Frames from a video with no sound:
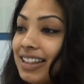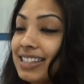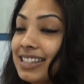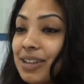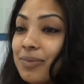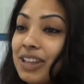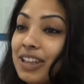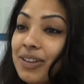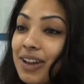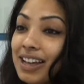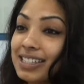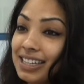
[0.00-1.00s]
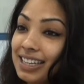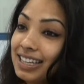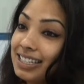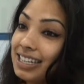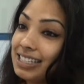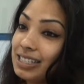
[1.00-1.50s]
that's something you guys didn't
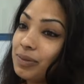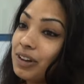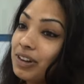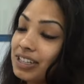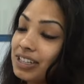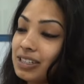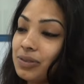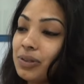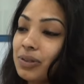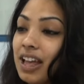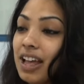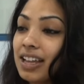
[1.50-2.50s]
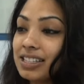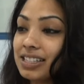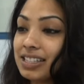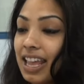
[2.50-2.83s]
get to experience with us.